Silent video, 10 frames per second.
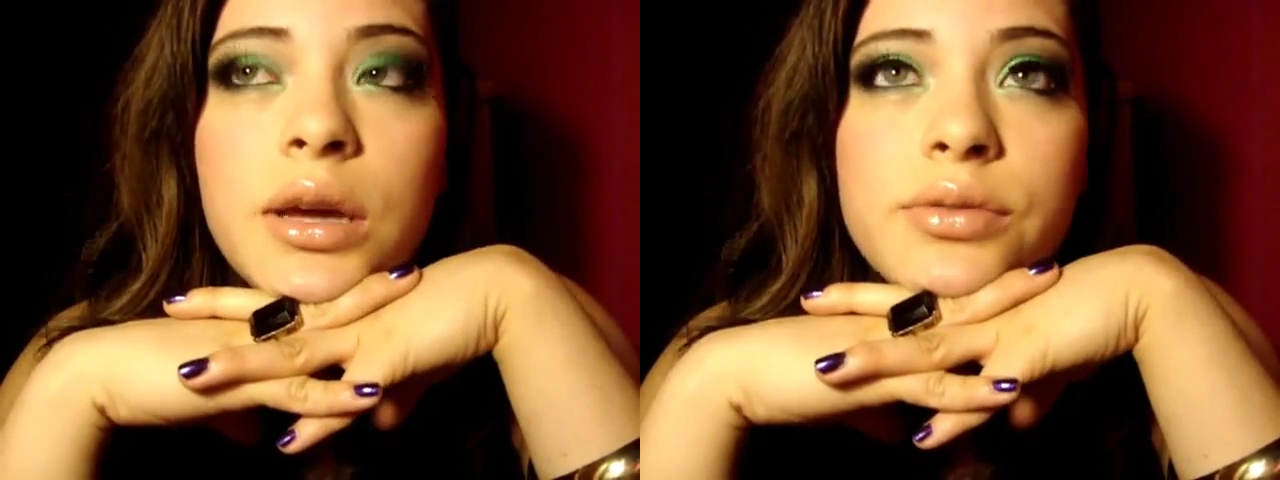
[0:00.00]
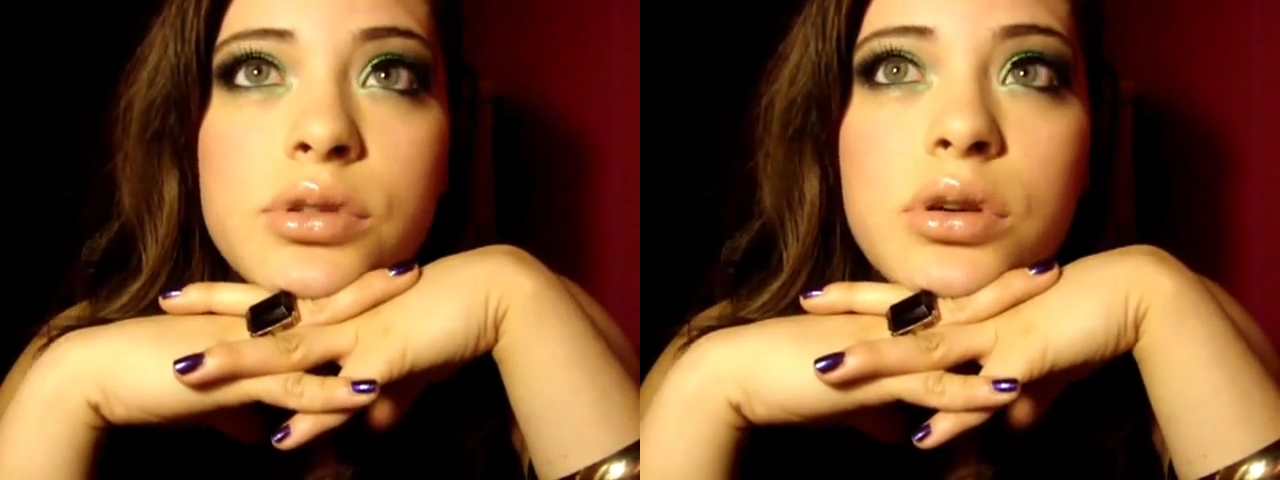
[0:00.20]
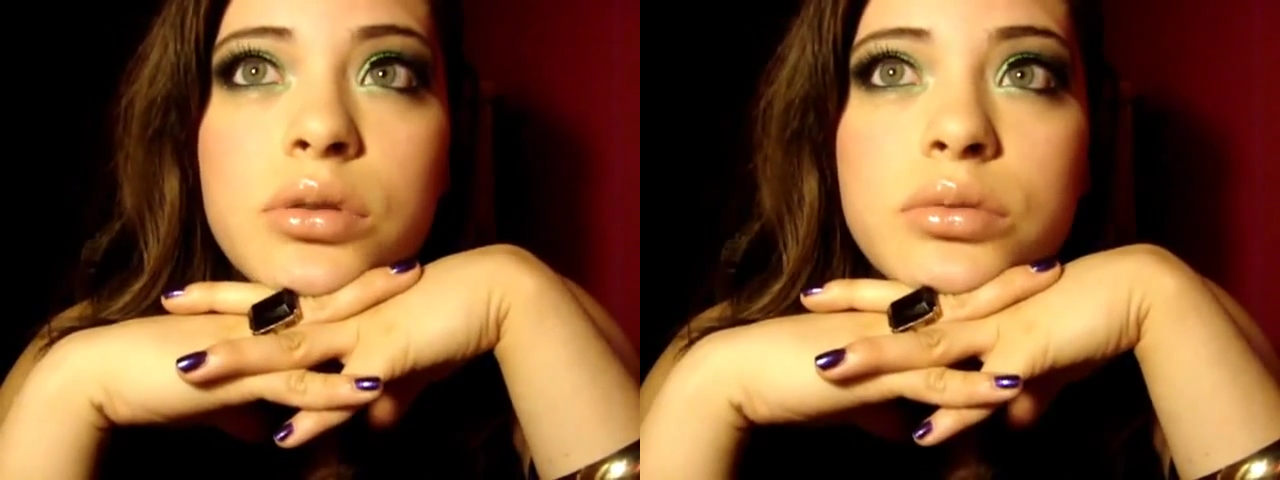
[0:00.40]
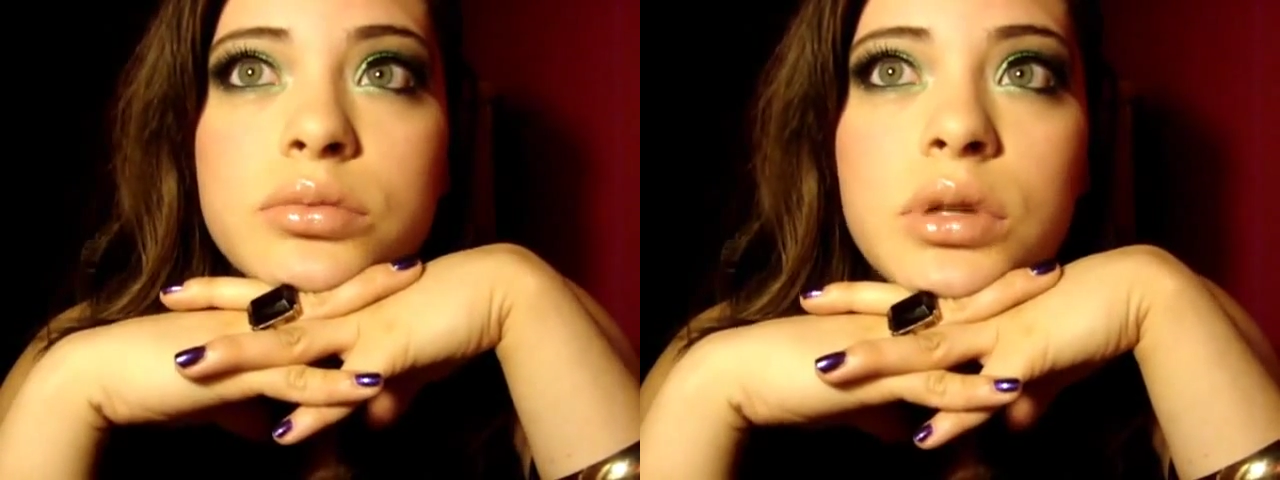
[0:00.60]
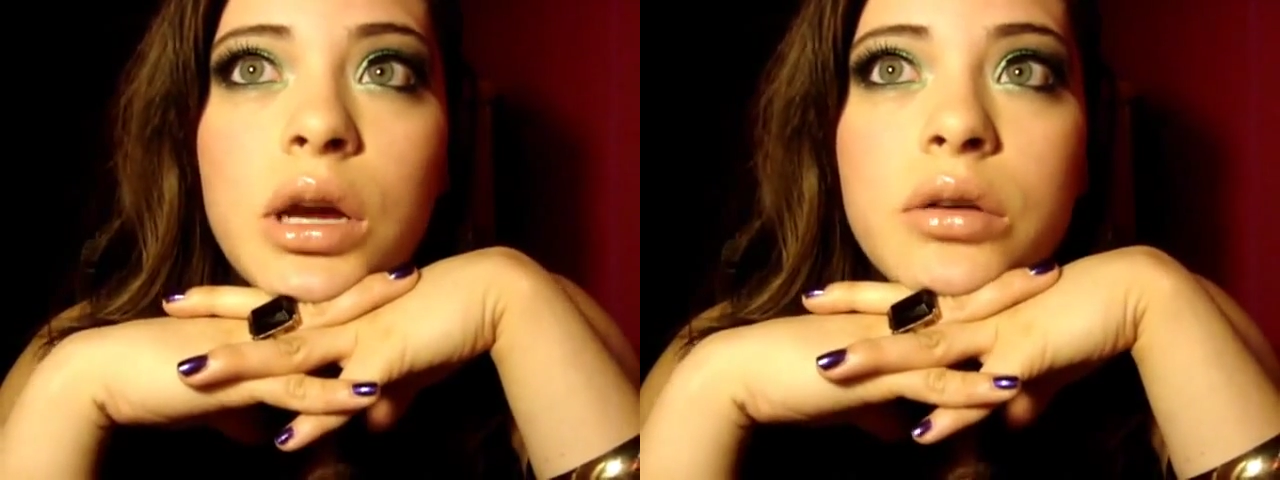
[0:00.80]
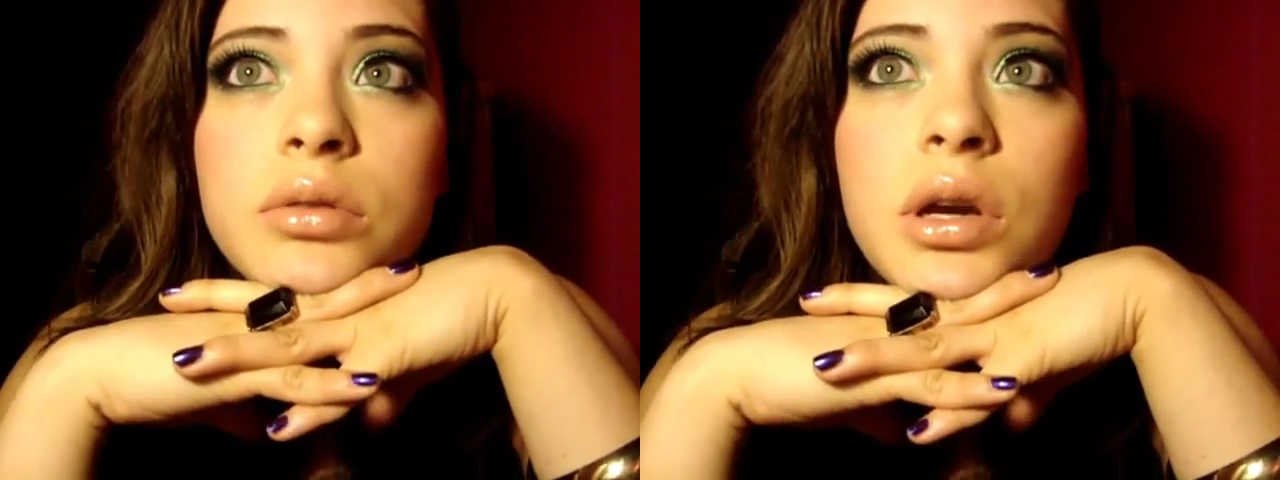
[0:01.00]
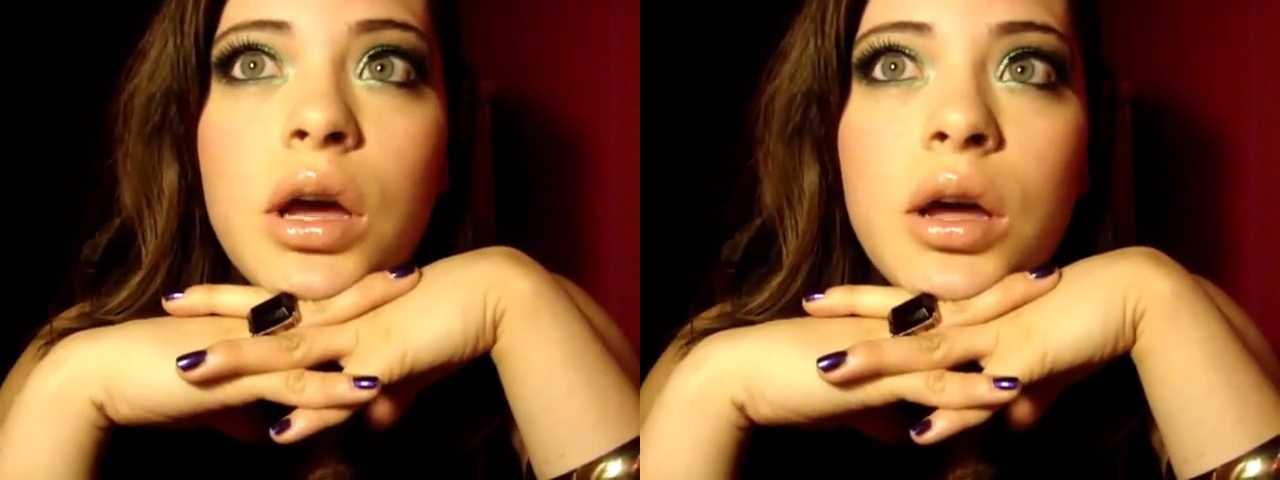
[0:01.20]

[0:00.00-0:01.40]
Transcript: have to go now.